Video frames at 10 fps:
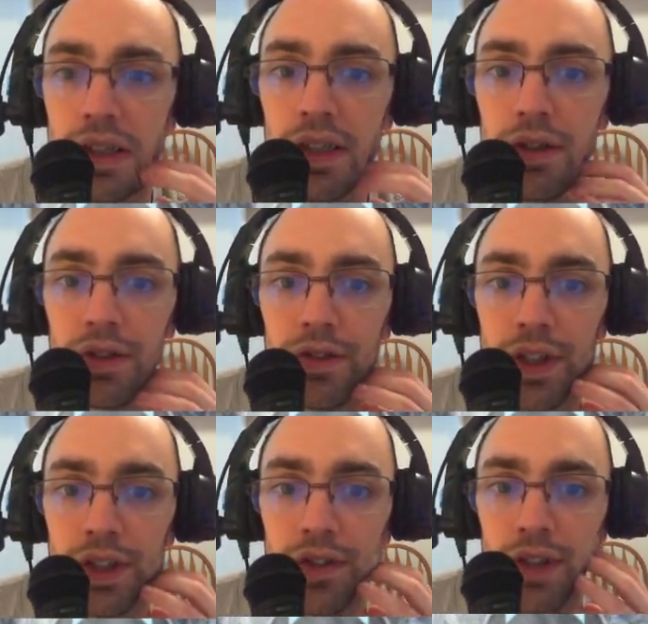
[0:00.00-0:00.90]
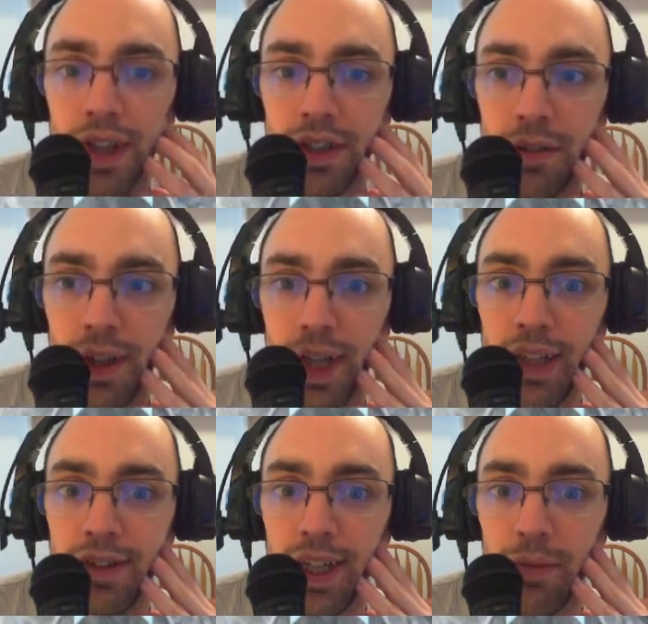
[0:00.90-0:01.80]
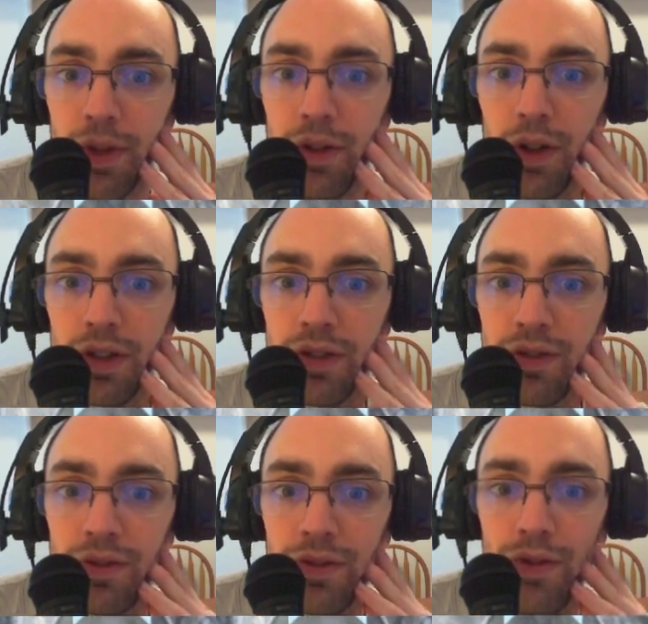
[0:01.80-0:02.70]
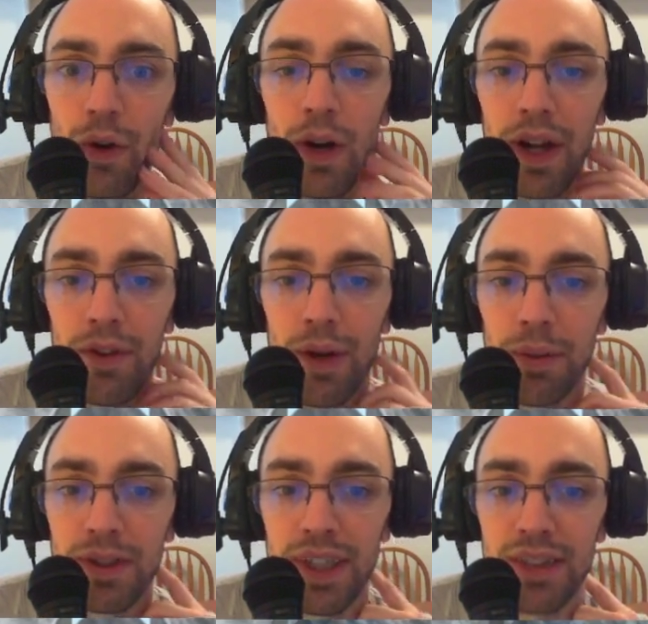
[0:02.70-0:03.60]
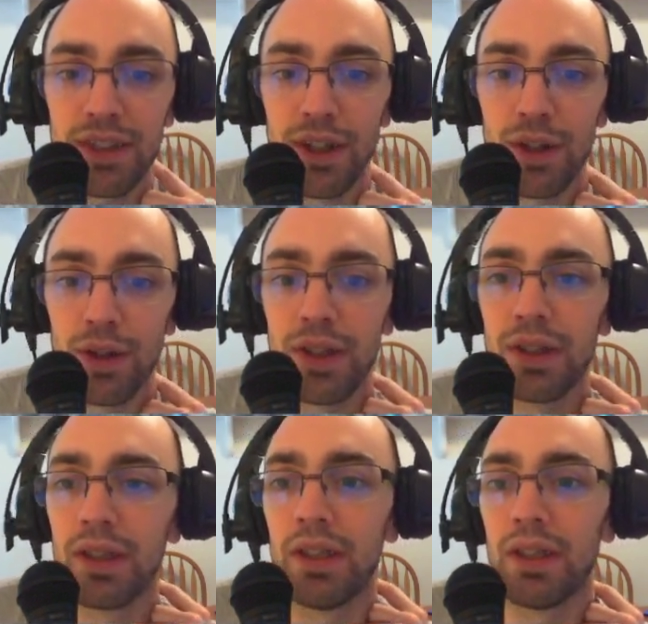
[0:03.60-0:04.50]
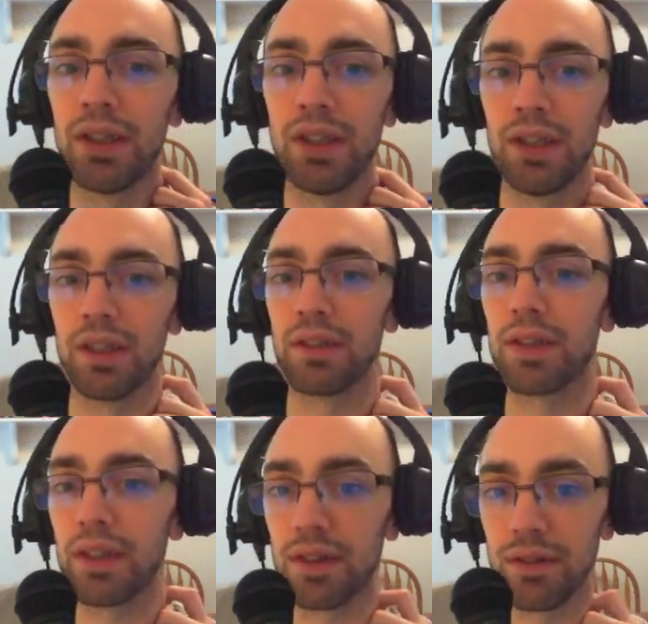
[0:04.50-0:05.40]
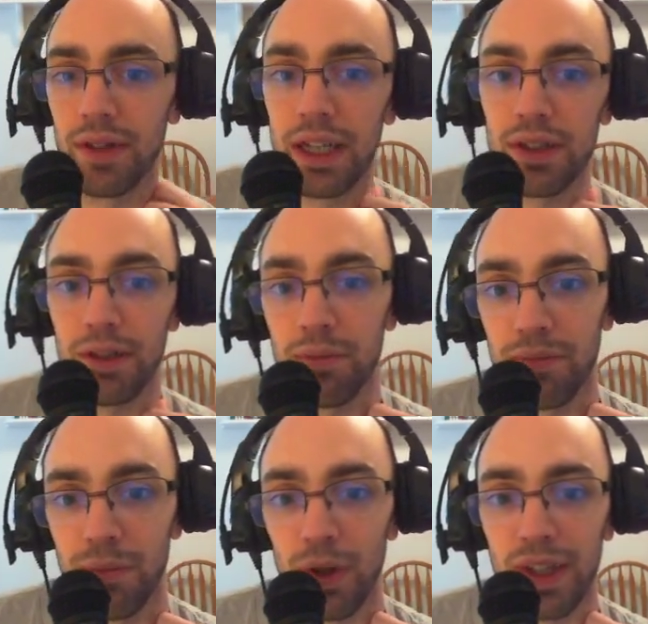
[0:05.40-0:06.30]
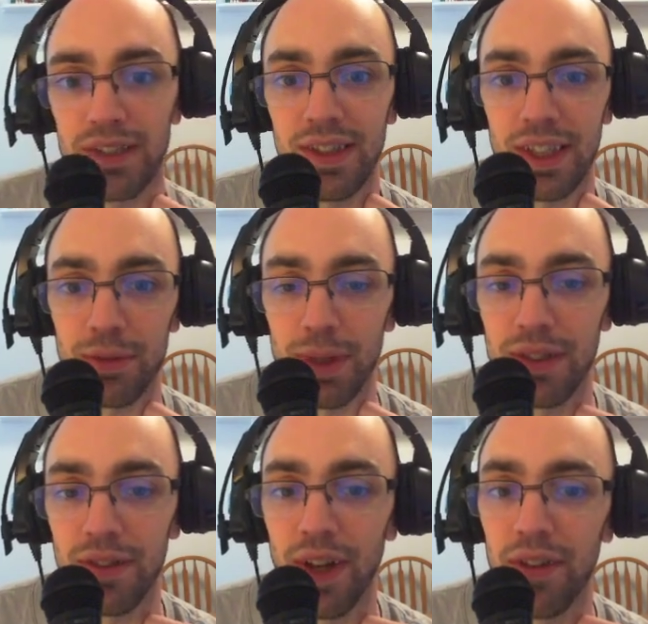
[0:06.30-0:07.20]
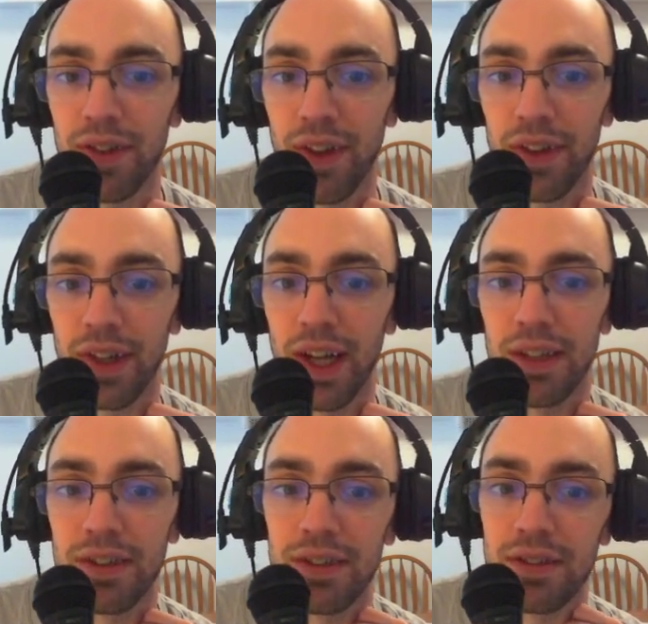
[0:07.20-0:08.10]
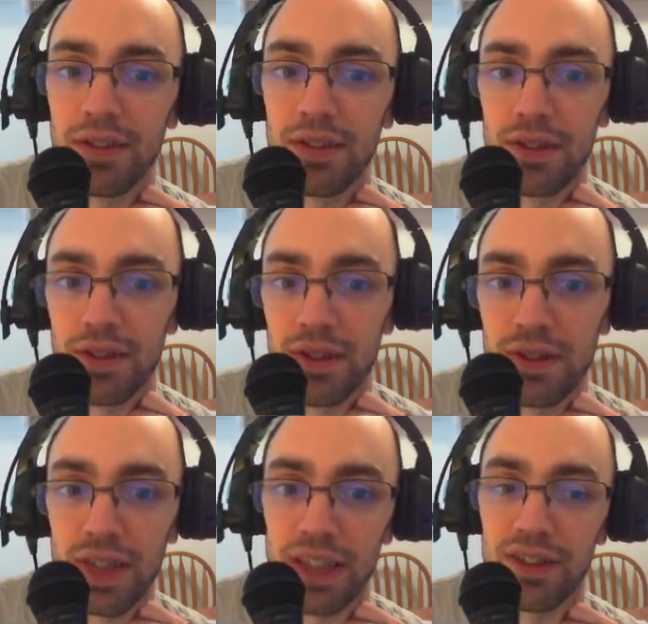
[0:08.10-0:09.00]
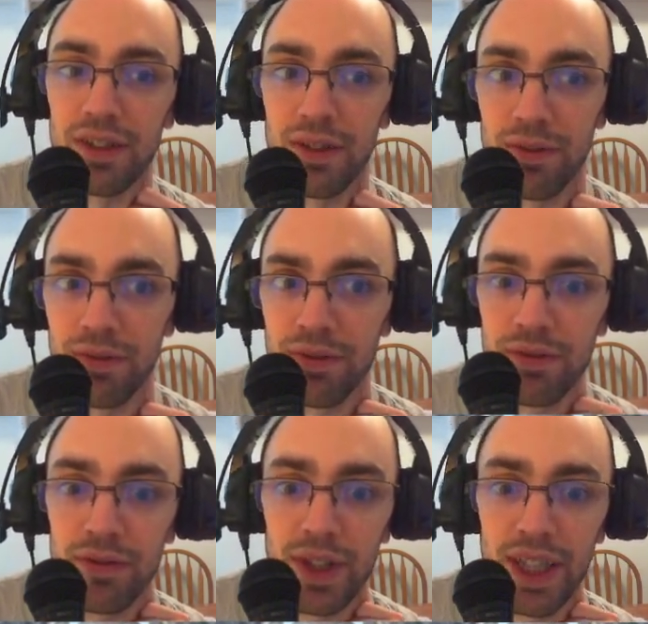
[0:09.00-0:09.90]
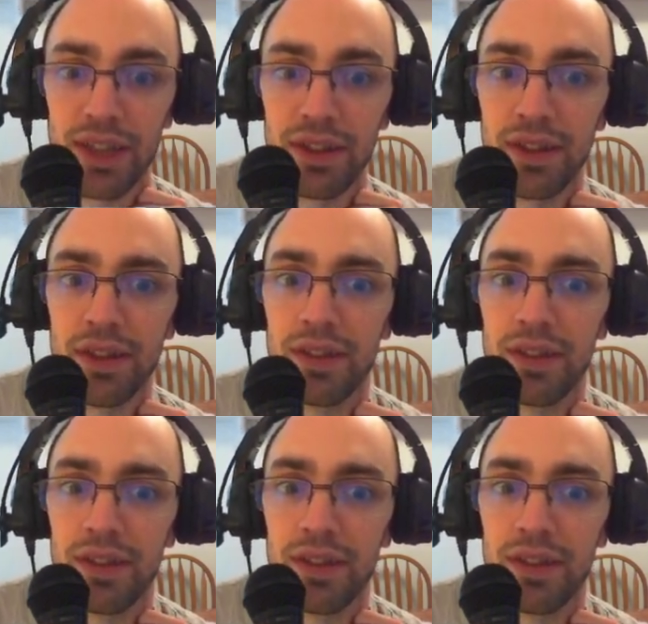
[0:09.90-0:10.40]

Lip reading: he uses phase shift to last out my last stand, but of course, 4 heavy weapons against 2. It's actually more like 6 because I have these other guys. They're friggin'